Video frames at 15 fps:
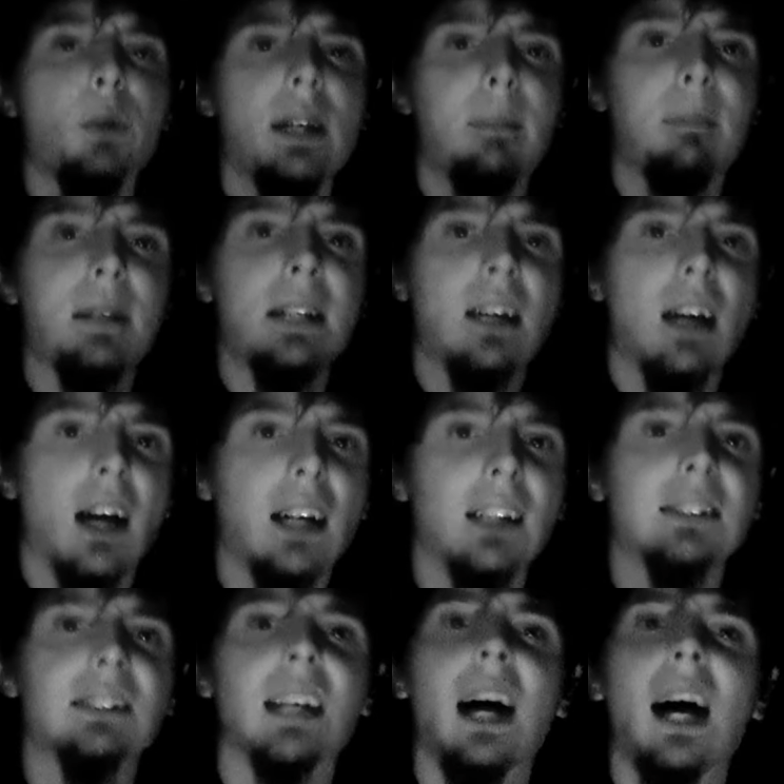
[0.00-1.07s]
it
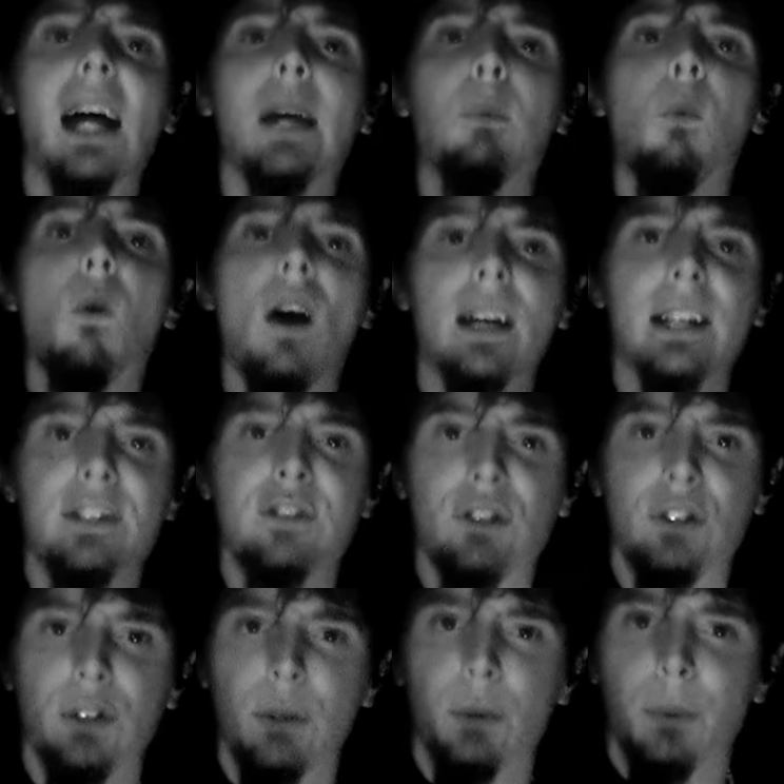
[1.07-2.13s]
because I wanted
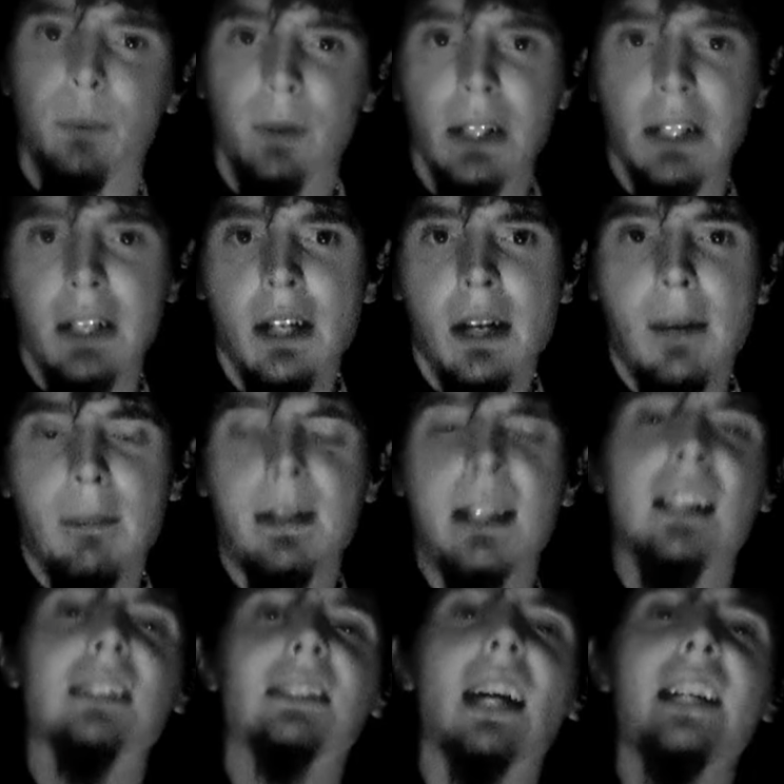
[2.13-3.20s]
to.
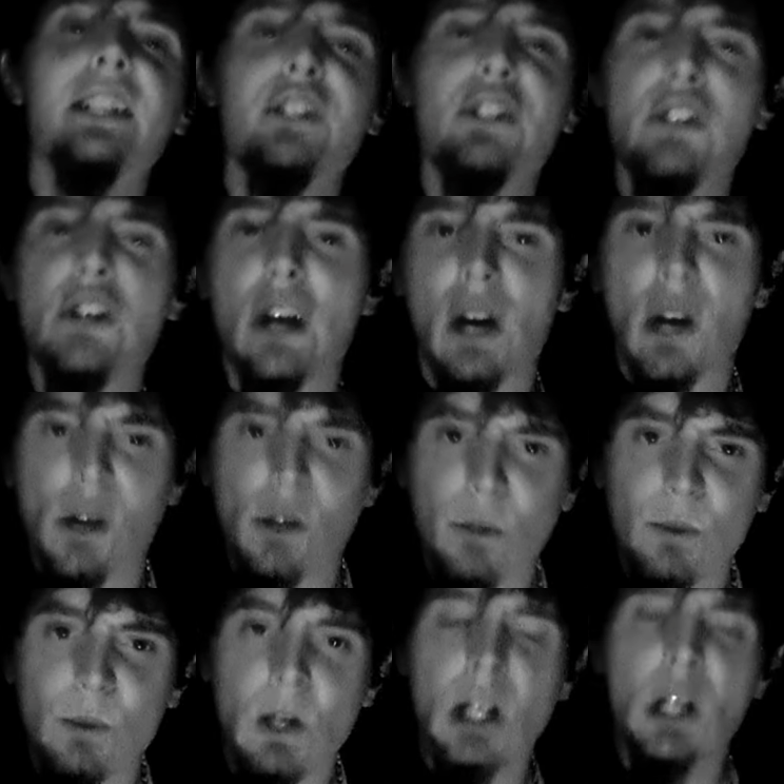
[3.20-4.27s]
Because I
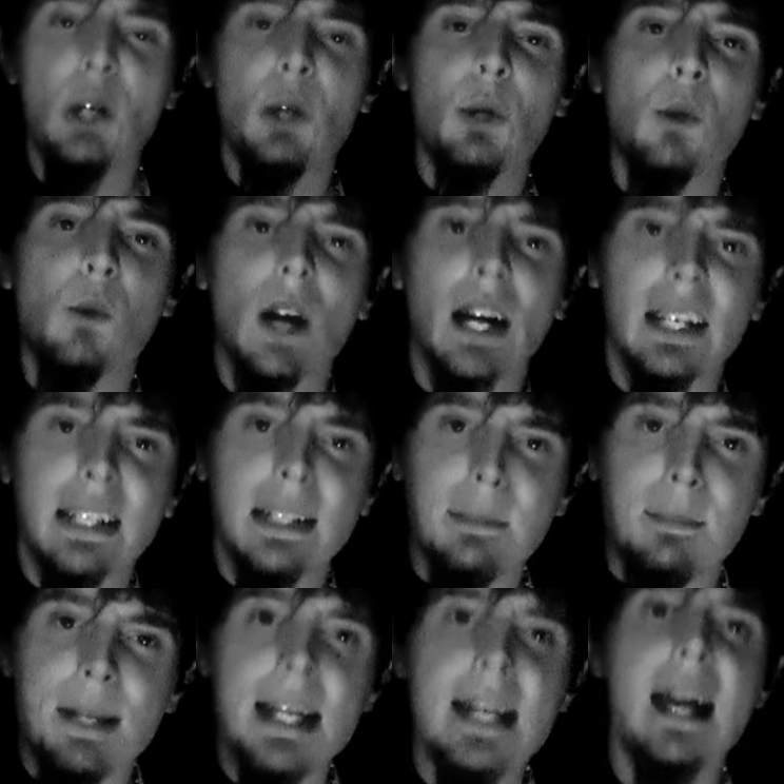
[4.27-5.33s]
know who I can
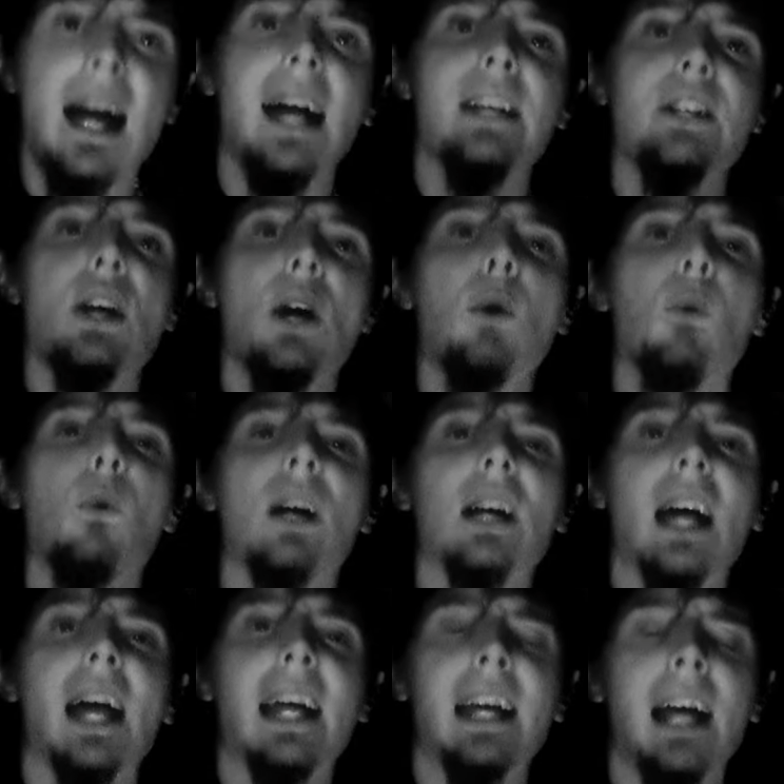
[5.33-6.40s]
be. I know what
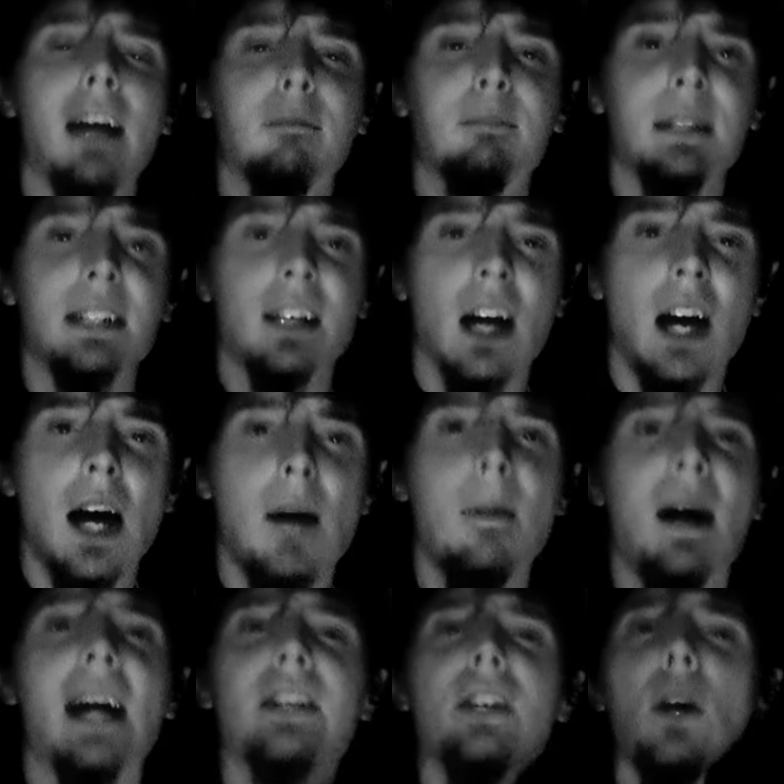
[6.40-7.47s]
I have become.
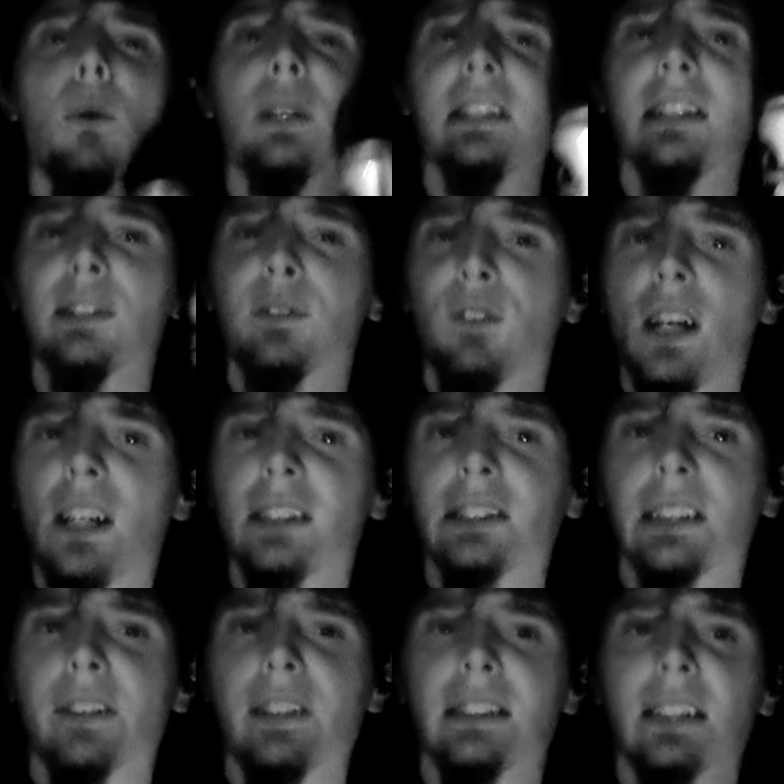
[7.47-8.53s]
I know what this vlog
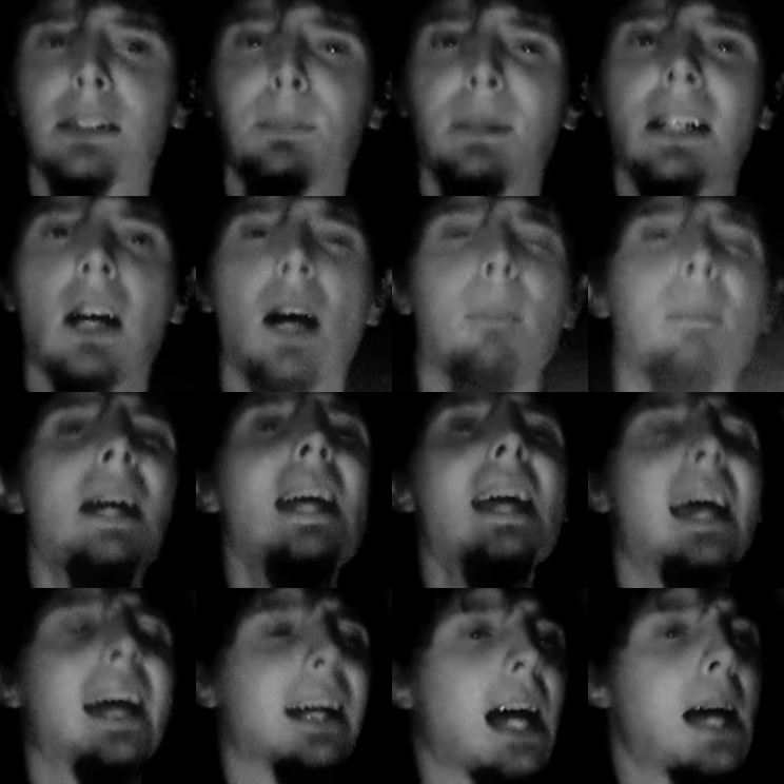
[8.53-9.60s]
series has become.
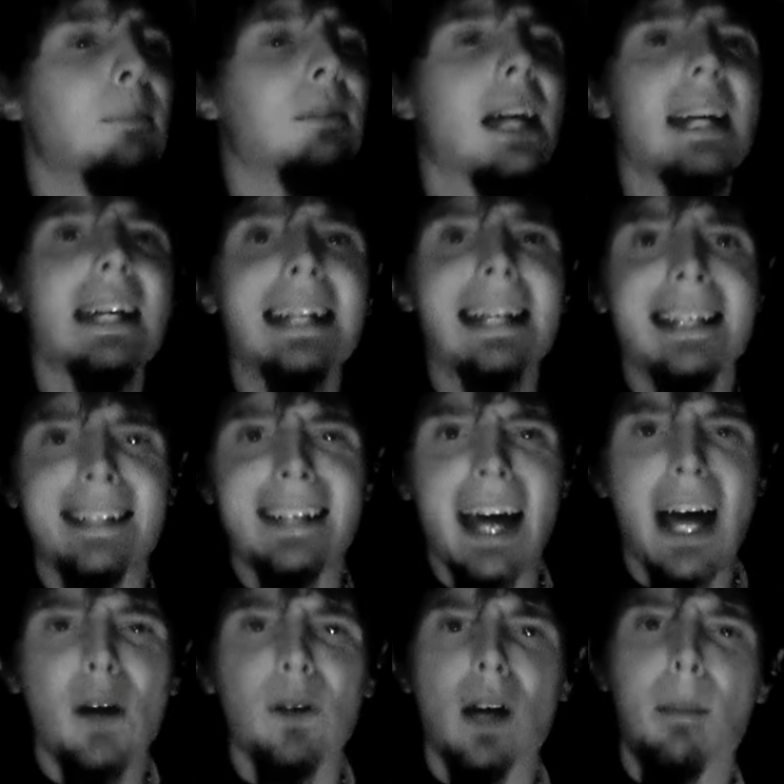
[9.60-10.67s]
And I'm letting it
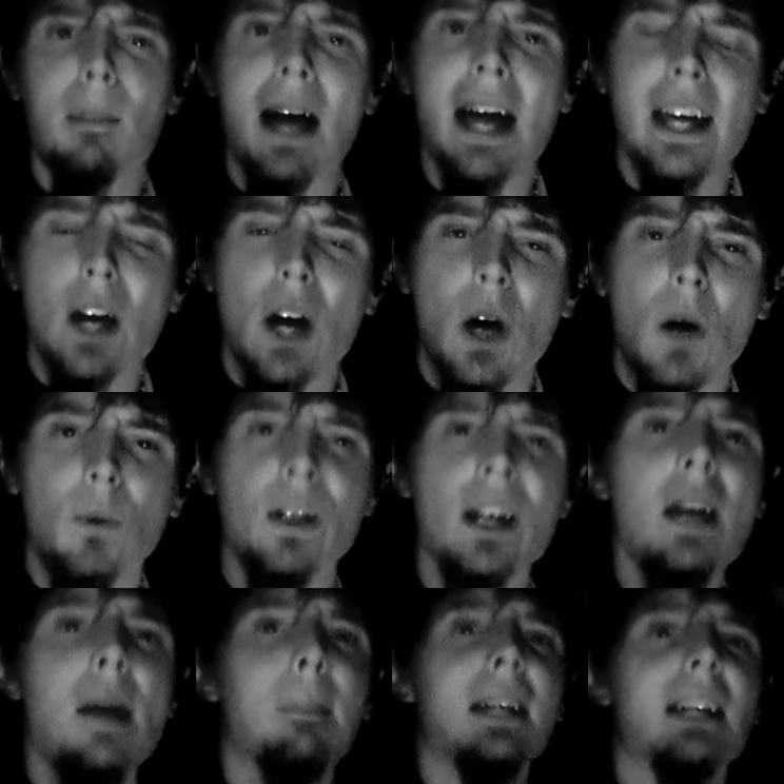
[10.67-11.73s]
down on my
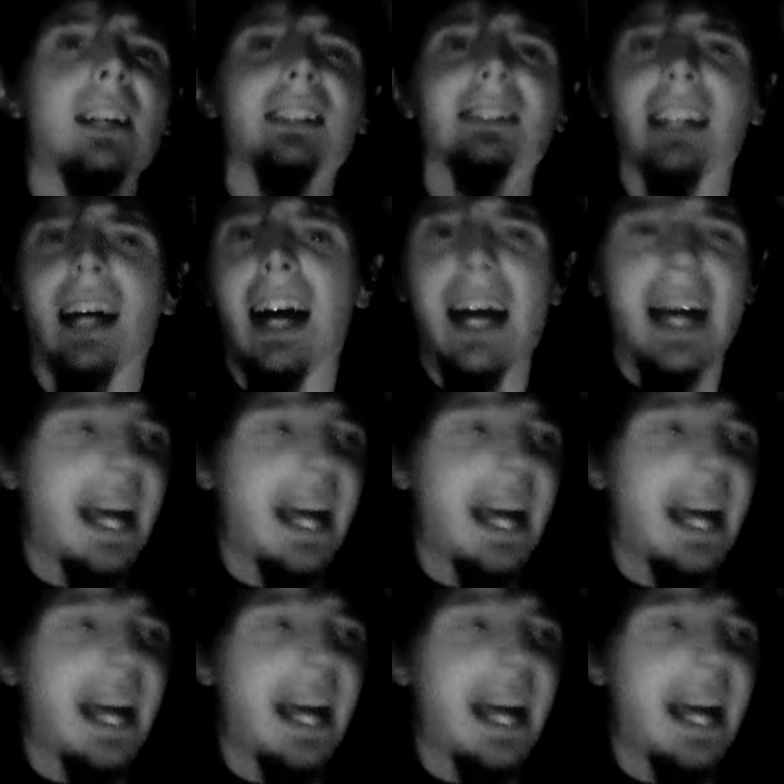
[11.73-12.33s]
own because I